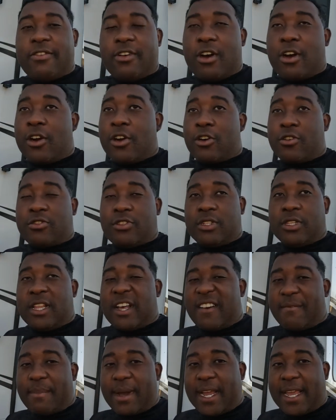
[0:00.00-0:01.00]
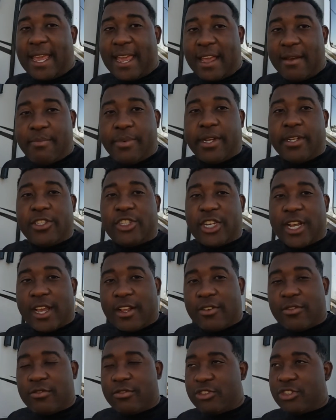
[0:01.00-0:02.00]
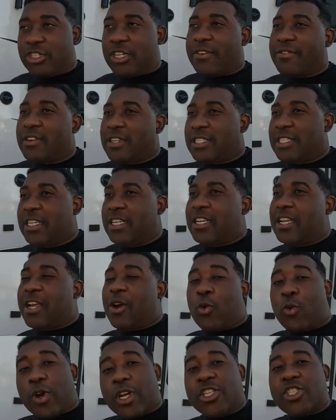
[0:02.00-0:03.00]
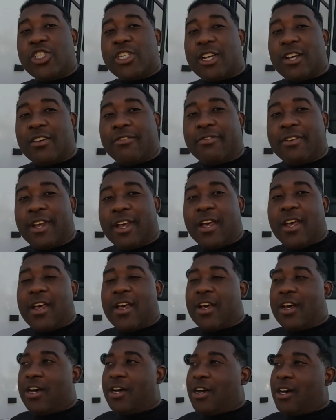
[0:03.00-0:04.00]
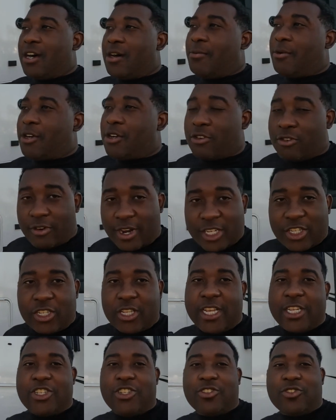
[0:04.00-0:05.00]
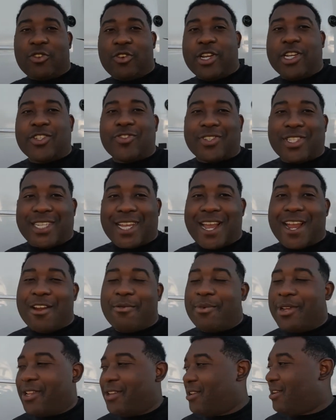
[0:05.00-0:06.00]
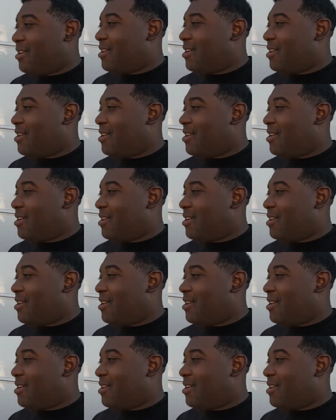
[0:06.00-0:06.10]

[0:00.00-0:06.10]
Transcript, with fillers: or go to Love by Camping channel, Jeff and Katina, and wish Jeff congratulations on his retirement.